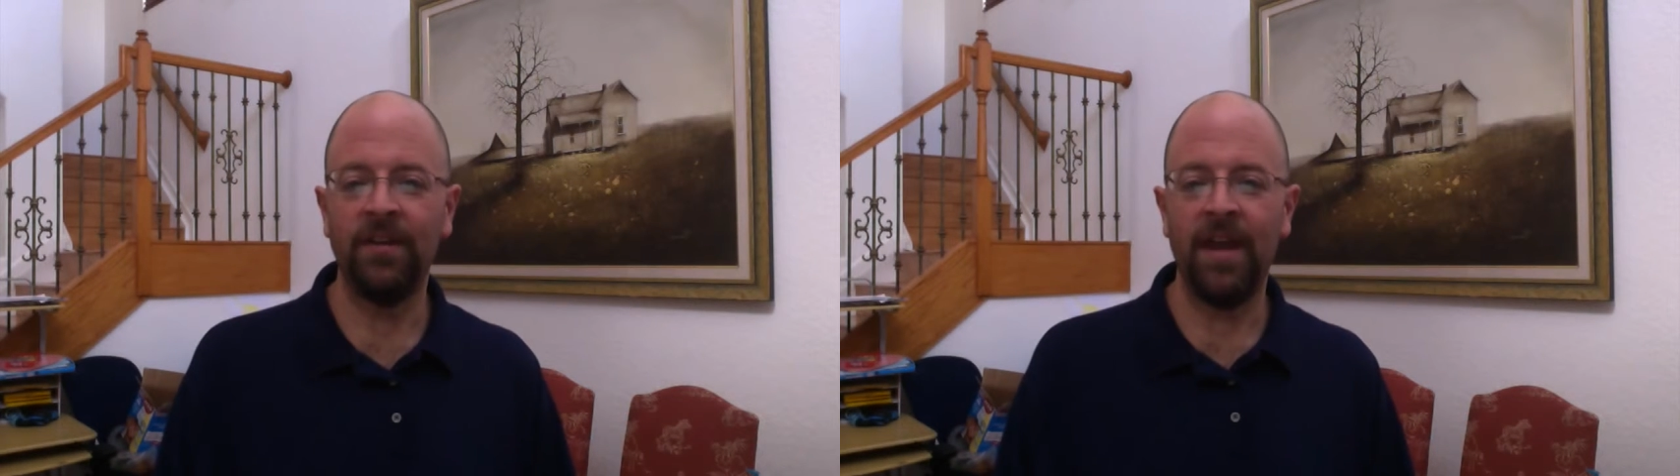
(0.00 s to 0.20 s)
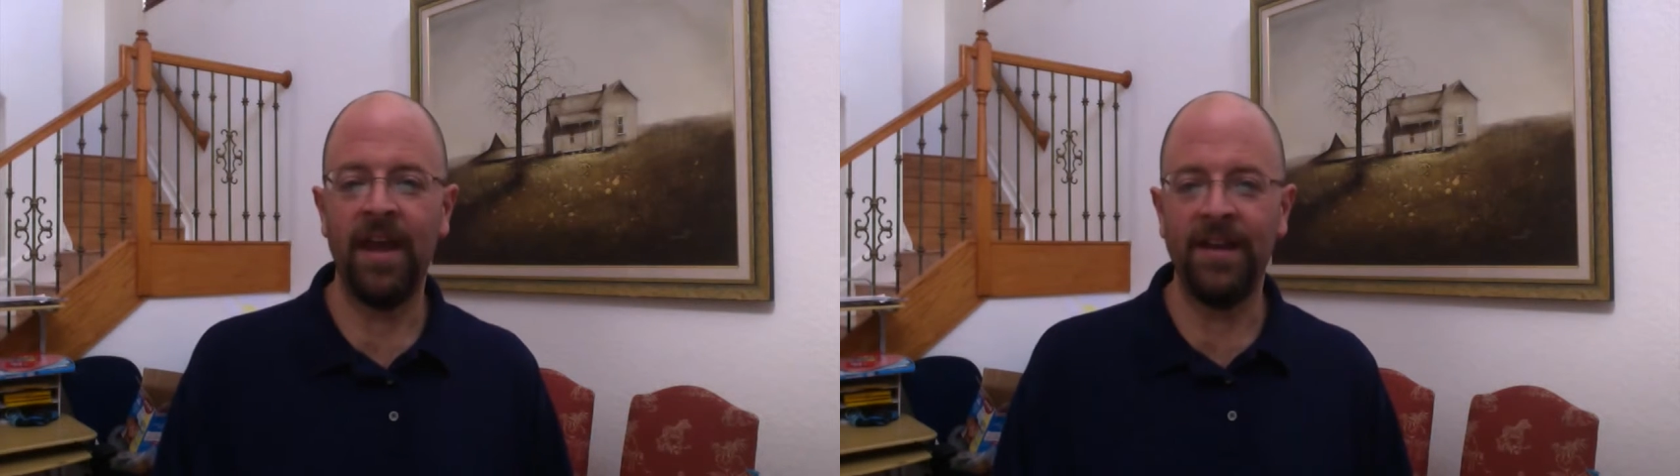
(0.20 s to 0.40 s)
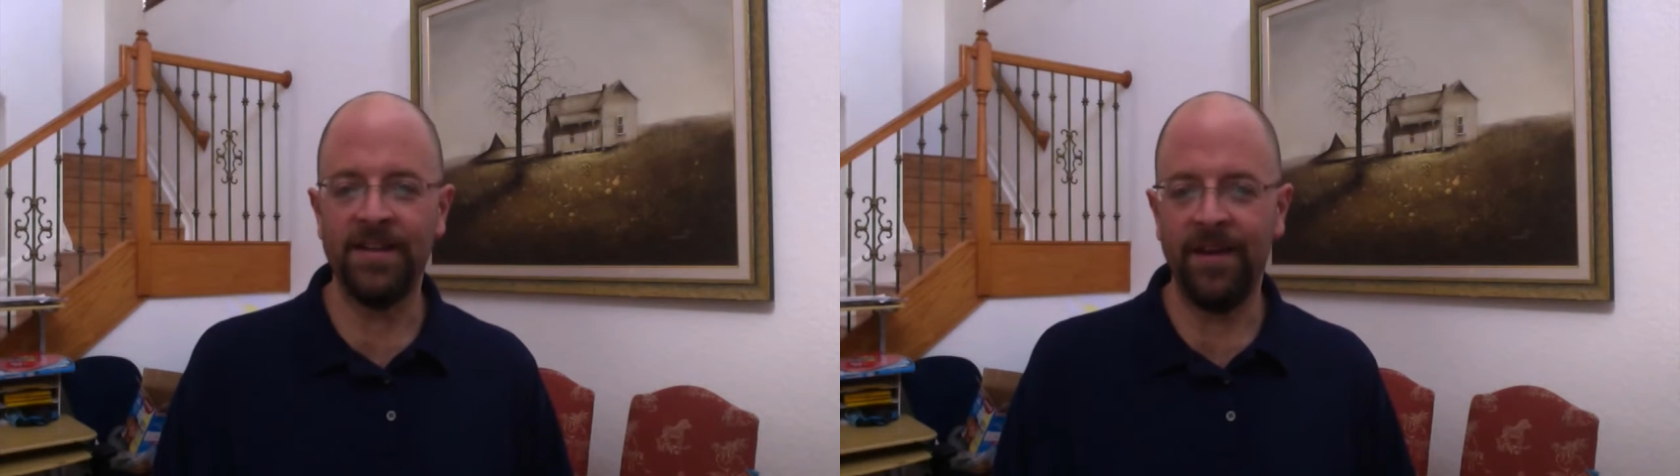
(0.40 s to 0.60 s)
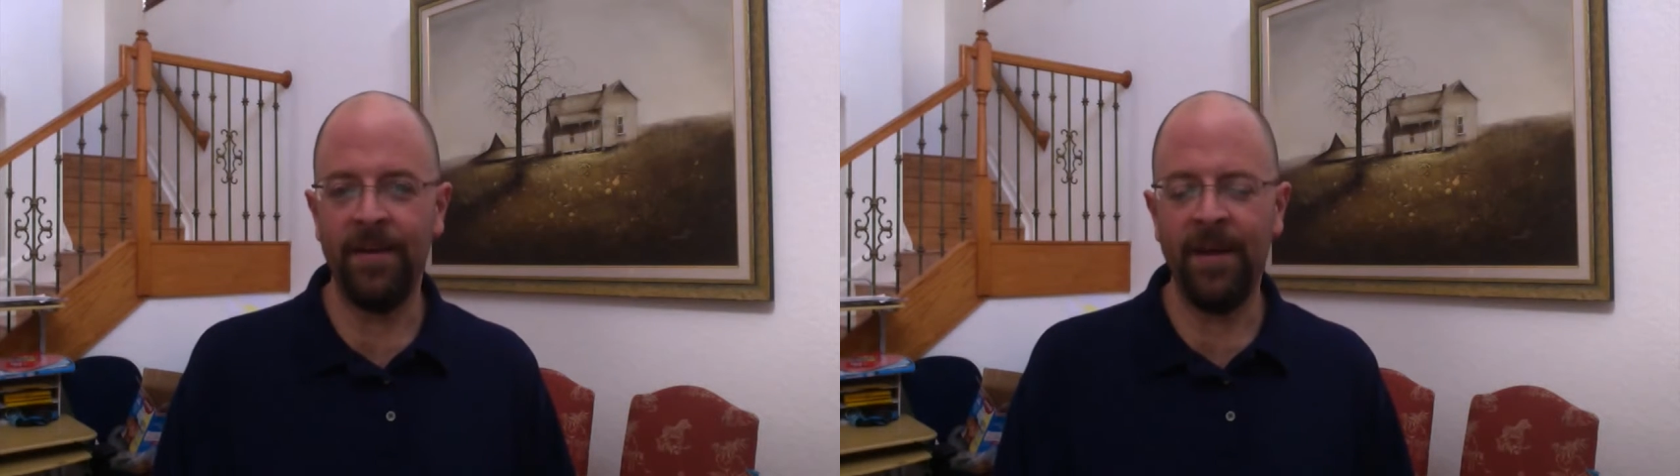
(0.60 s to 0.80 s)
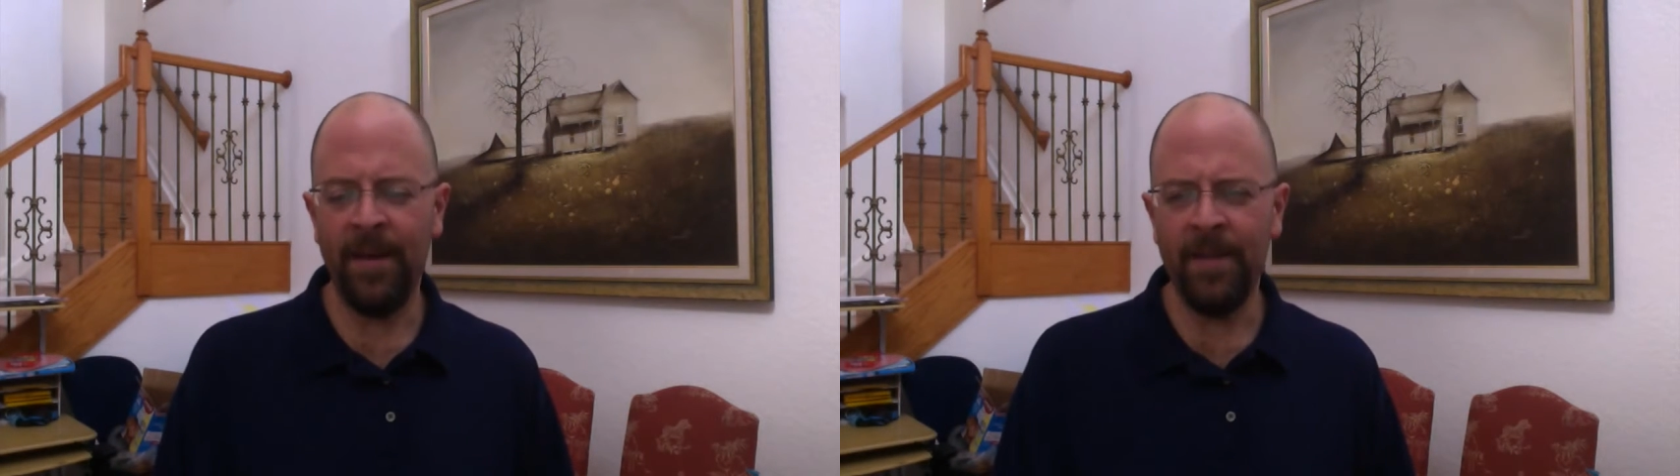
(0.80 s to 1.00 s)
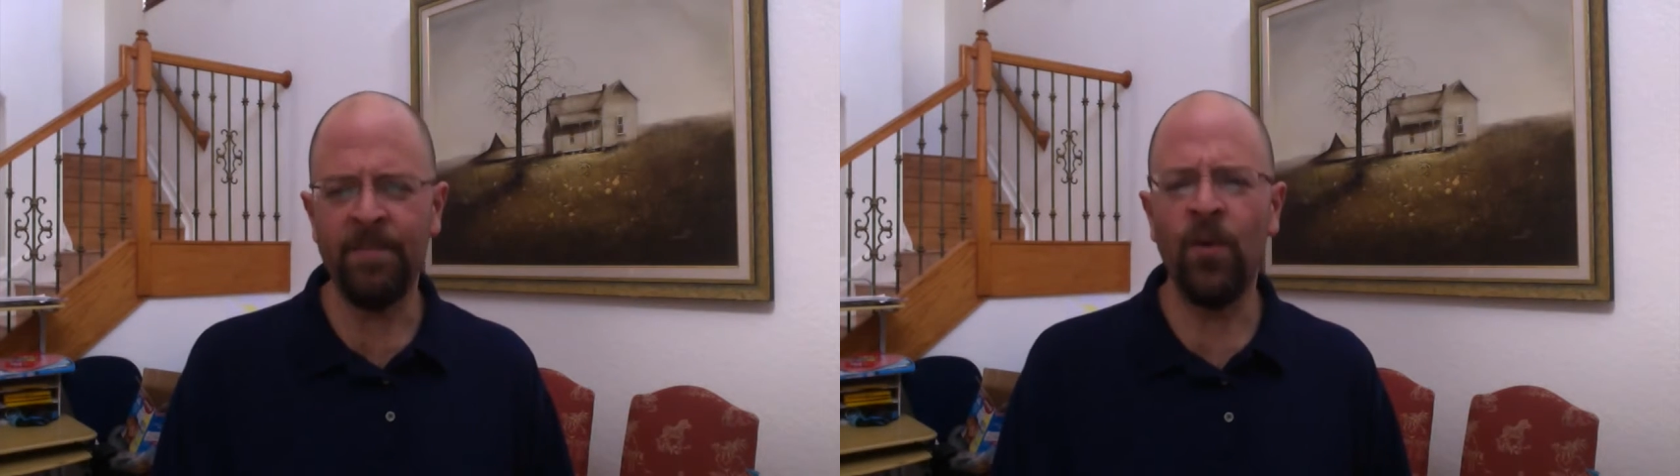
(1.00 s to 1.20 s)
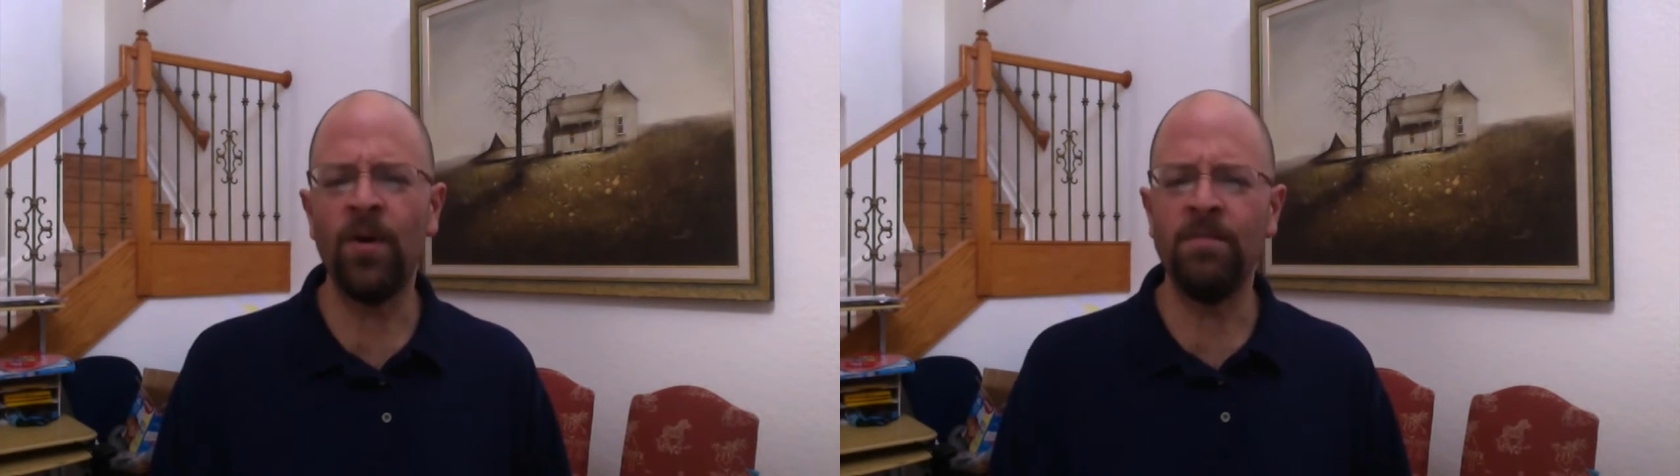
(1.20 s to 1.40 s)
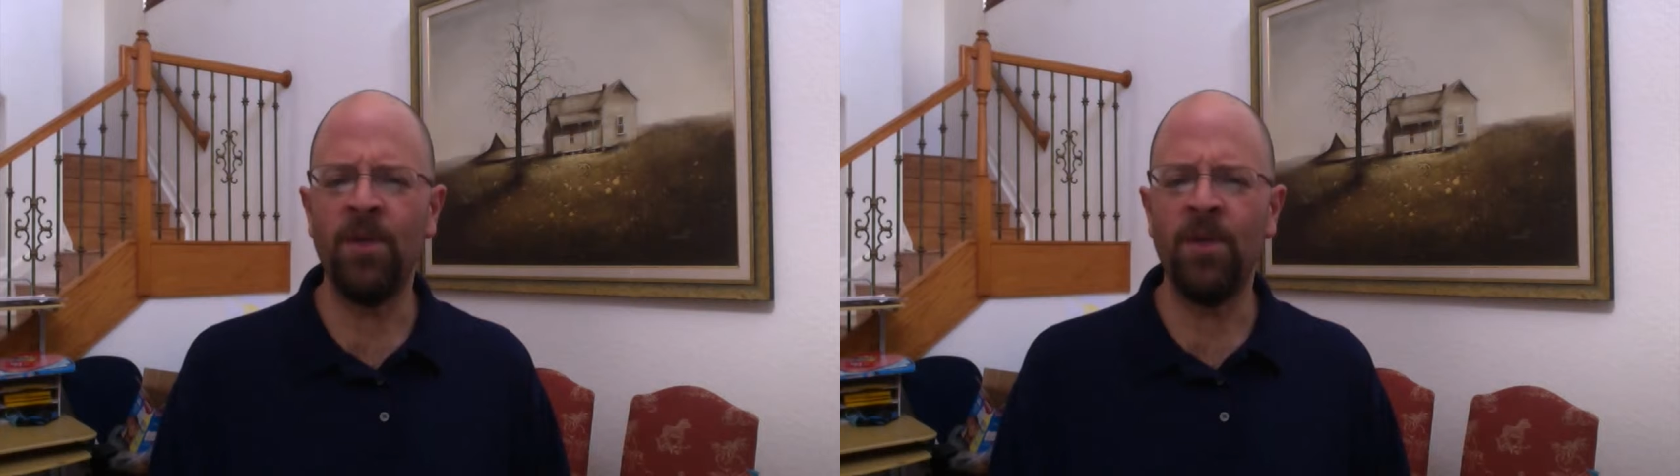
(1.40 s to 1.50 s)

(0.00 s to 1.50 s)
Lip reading: and it's an important